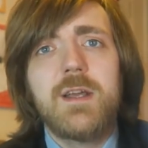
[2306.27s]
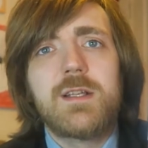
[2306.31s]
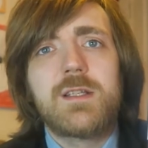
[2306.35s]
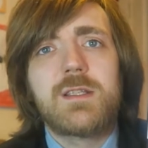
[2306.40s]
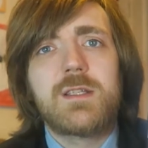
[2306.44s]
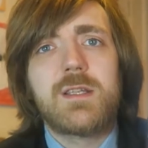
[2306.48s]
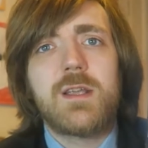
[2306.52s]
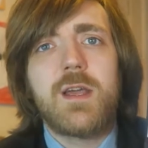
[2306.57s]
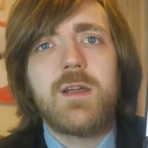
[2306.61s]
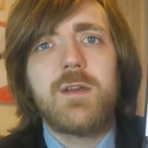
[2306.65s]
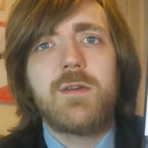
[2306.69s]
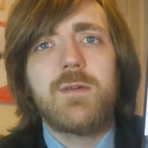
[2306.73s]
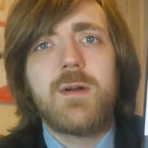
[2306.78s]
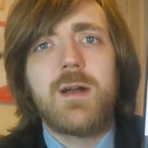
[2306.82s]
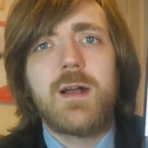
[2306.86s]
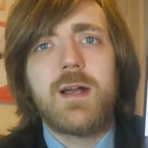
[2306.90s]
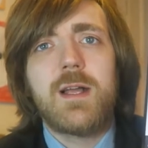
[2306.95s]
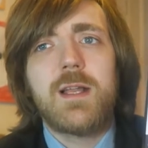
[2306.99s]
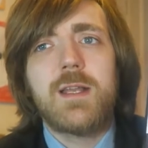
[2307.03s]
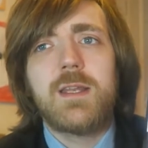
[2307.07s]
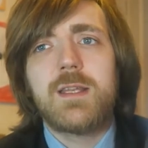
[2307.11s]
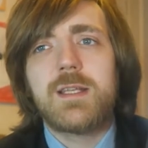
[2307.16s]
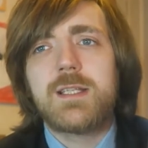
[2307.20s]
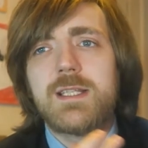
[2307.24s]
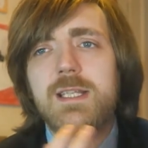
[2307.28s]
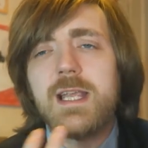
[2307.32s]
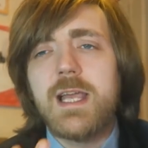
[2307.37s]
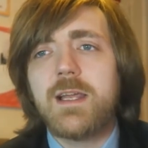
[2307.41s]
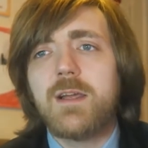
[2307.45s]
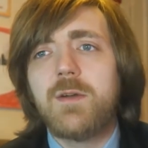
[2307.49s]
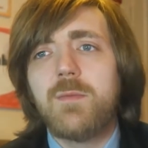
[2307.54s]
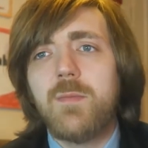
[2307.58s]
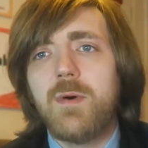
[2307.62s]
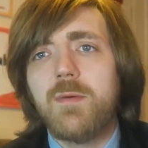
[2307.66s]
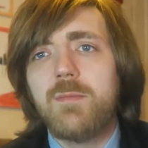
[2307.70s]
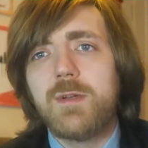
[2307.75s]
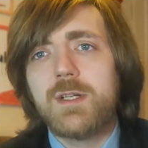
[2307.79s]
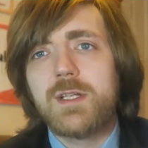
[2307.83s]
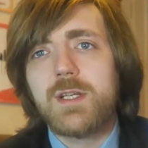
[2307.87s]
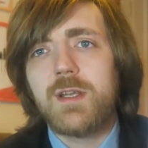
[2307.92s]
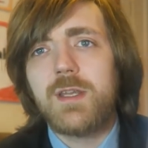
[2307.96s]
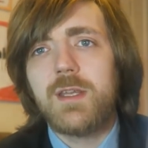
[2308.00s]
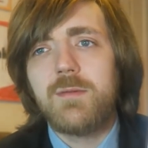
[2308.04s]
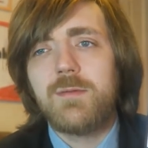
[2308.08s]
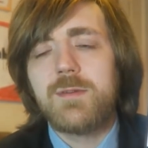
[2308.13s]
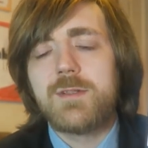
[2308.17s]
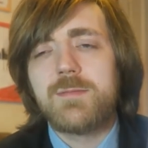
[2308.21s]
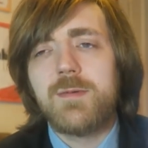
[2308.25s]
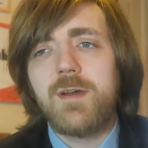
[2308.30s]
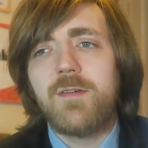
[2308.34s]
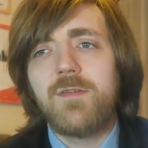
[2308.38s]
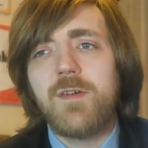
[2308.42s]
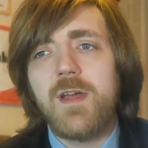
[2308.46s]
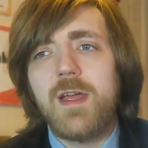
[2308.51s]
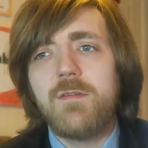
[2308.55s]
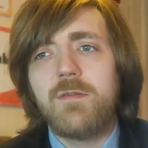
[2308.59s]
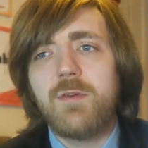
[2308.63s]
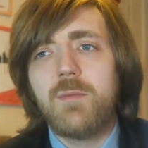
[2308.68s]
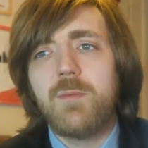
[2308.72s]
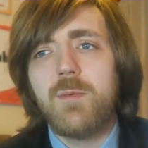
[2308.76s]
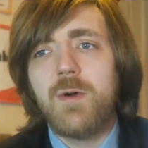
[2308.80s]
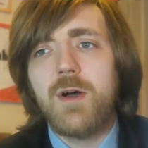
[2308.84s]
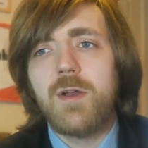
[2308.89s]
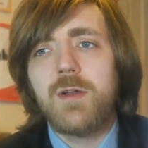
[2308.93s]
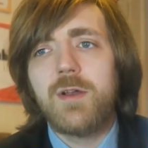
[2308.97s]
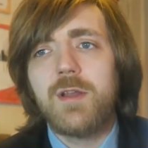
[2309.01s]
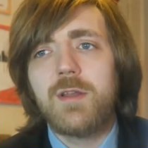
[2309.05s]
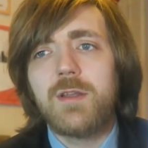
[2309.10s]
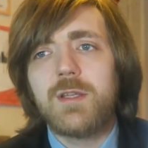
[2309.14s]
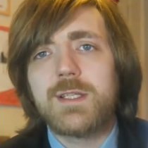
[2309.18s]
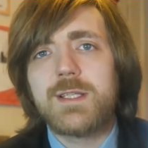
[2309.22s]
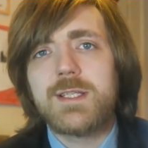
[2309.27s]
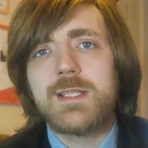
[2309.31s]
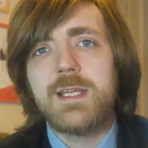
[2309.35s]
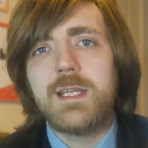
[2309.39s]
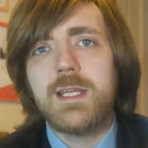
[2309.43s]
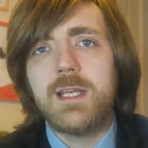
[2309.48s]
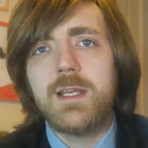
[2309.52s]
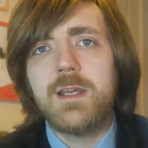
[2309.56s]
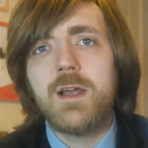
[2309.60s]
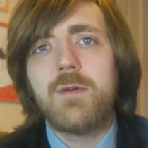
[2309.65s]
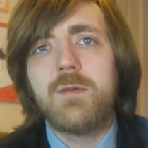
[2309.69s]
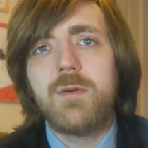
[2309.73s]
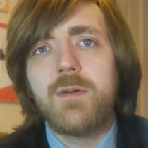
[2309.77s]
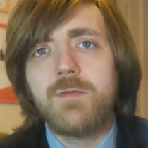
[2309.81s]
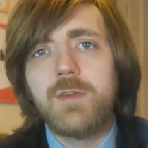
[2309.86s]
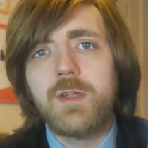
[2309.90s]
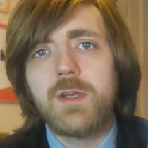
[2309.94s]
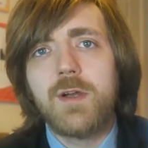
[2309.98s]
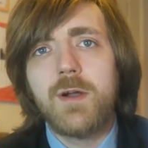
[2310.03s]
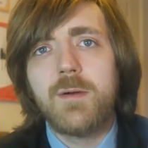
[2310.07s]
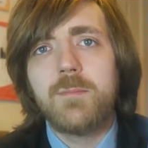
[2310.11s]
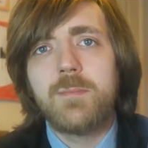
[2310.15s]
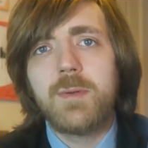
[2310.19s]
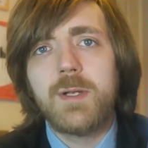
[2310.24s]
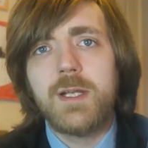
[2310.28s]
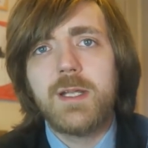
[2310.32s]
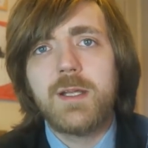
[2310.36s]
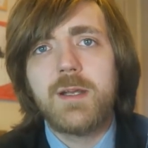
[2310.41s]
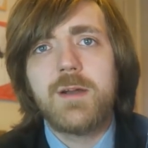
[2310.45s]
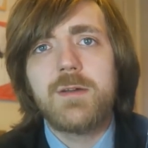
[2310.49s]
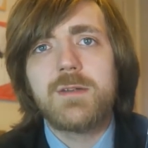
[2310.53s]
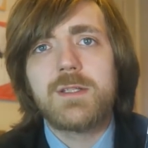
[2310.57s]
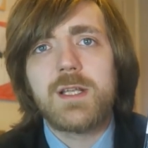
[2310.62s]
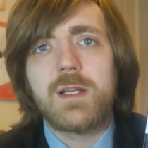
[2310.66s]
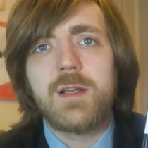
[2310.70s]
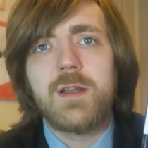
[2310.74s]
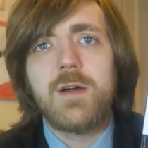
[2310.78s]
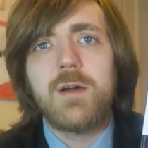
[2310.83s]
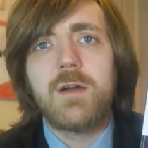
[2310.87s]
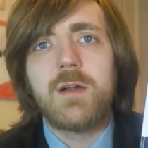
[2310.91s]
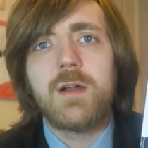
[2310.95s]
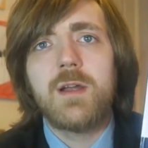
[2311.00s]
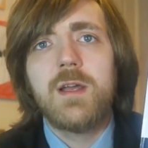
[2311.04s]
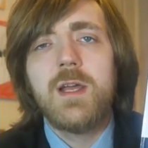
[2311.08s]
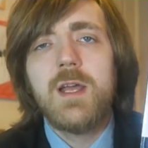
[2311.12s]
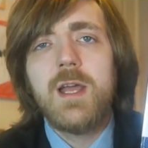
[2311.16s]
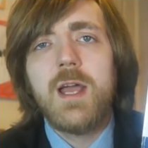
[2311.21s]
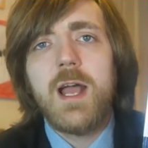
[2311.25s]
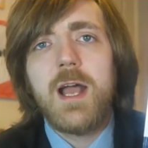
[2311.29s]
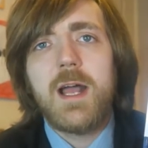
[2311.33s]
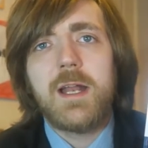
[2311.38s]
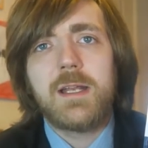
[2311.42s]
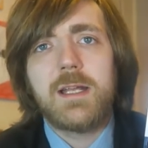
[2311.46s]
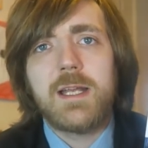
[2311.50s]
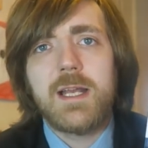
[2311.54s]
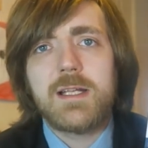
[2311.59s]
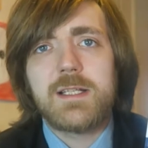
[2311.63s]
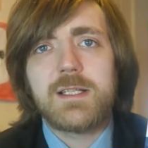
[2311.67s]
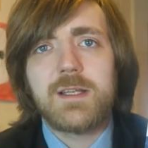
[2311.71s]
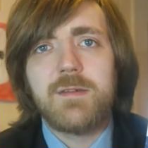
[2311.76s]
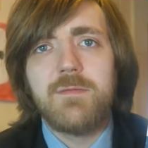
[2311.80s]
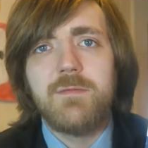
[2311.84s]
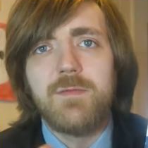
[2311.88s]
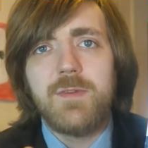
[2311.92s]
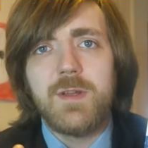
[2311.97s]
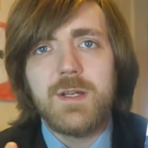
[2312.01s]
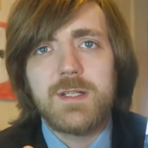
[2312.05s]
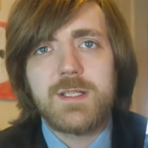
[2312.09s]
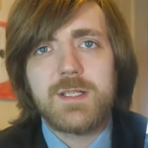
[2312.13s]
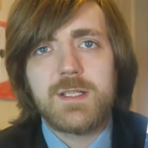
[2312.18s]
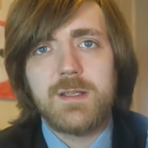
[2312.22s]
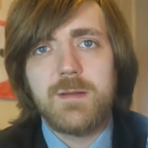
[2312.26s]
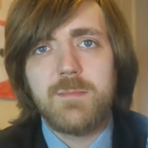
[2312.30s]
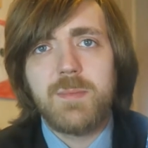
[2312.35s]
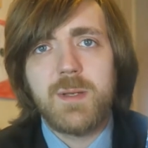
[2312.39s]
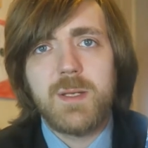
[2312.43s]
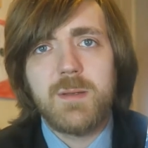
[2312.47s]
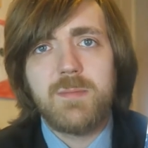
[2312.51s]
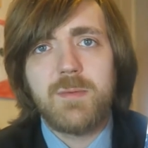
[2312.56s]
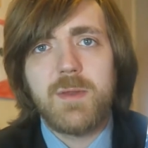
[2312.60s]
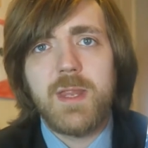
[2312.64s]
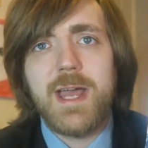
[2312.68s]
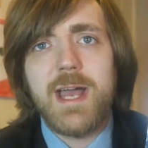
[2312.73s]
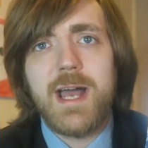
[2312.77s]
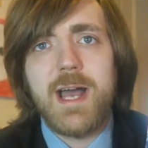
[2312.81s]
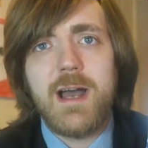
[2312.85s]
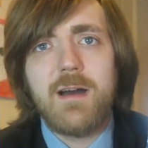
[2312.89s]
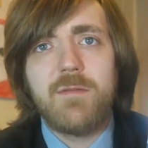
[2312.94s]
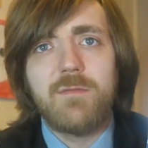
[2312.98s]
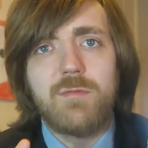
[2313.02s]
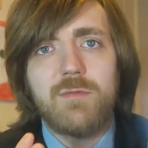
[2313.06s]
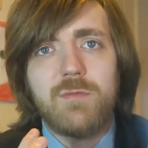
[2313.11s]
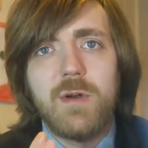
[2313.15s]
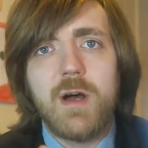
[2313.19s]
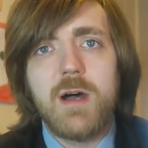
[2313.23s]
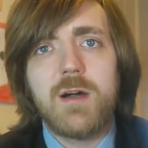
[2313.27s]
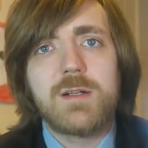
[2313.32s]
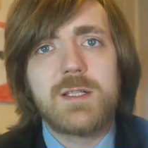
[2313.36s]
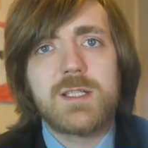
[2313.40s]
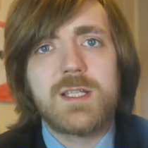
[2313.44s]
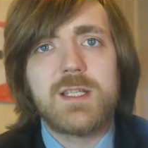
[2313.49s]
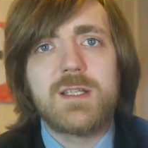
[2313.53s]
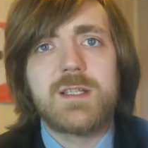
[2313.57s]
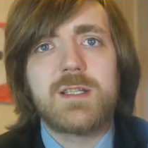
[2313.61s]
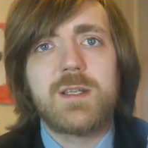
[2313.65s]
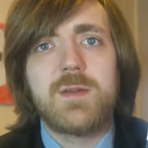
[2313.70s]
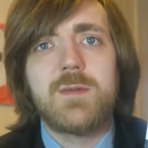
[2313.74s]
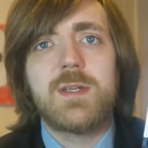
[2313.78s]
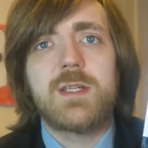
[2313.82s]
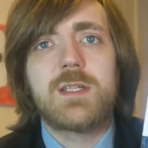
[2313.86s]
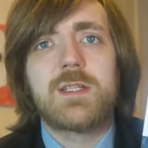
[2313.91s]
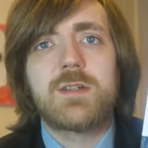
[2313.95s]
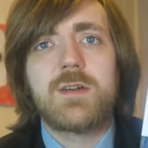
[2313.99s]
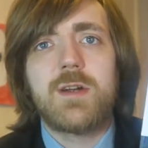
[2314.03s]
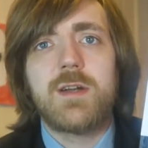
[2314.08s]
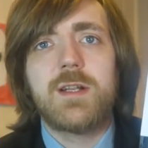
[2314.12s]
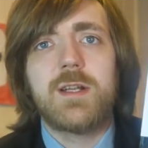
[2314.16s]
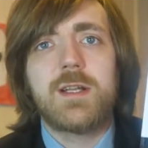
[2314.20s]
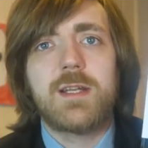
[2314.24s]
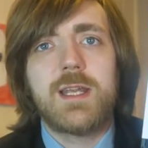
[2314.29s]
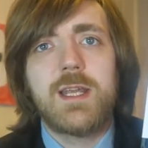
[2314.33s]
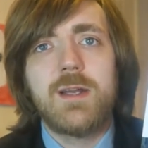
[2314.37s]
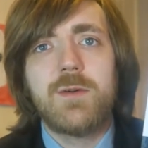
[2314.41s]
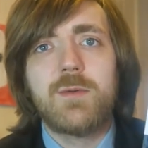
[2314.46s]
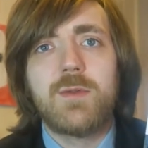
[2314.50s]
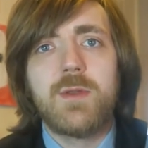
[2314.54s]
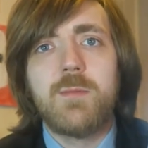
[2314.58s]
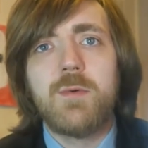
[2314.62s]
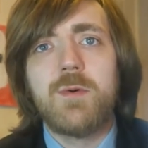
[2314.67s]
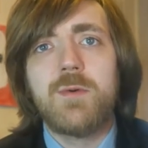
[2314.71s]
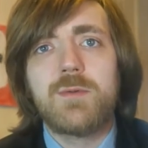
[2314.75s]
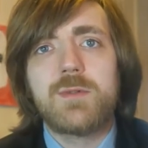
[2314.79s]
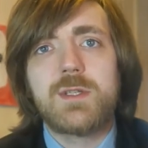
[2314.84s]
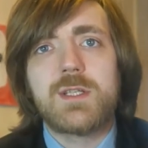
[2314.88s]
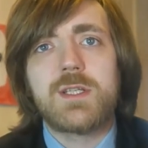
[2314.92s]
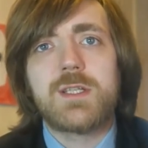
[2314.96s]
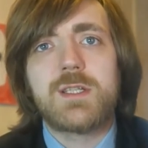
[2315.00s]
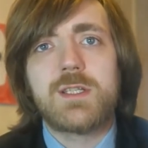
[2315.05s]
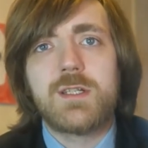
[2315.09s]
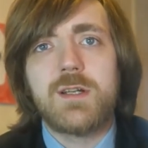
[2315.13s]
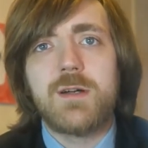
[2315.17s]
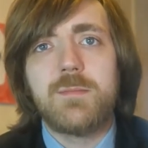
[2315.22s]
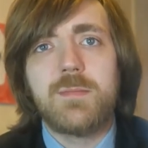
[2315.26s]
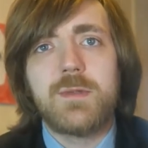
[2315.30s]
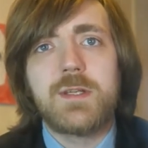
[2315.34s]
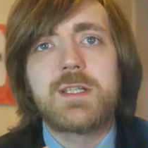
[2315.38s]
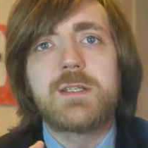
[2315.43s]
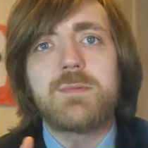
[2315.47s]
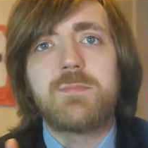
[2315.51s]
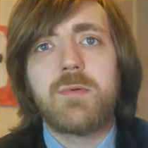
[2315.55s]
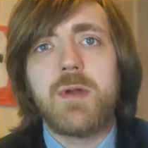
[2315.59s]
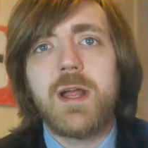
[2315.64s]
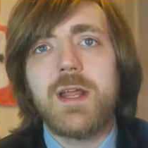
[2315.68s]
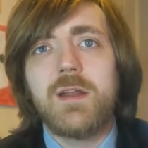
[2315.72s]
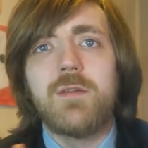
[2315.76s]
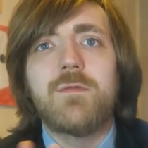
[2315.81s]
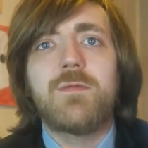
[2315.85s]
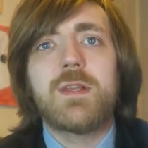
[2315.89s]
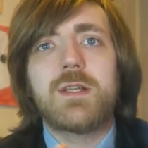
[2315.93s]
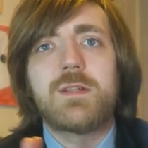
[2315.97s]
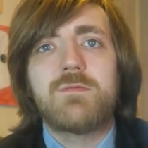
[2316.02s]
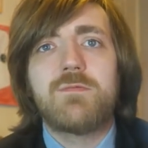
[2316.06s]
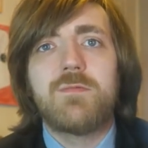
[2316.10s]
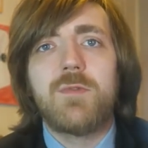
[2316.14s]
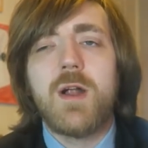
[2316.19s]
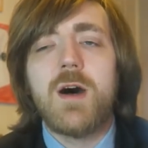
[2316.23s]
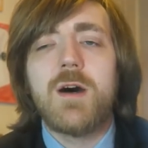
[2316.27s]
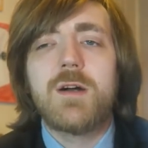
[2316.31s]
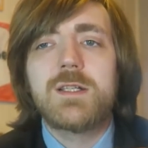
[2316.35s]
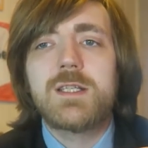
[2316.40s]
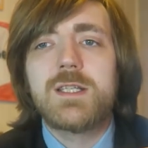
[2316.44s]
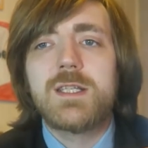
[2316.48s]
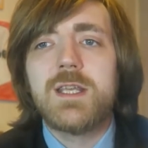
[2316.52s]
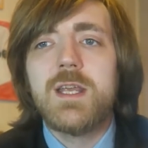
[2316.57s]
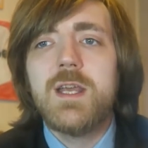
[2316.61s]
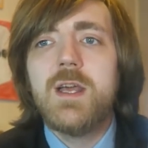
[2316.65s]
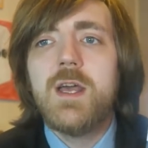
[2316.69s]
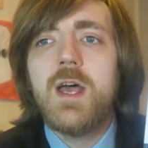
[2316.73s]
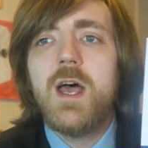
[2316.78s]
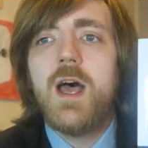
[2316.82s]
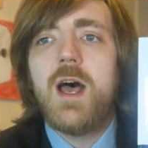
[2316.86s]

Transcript: So uh, in the second one, which I think was my favourite one, the CEO of the company goes along and he gets convinced that people there have rot, and so he's trying to kill them all to stop the spread of this rot.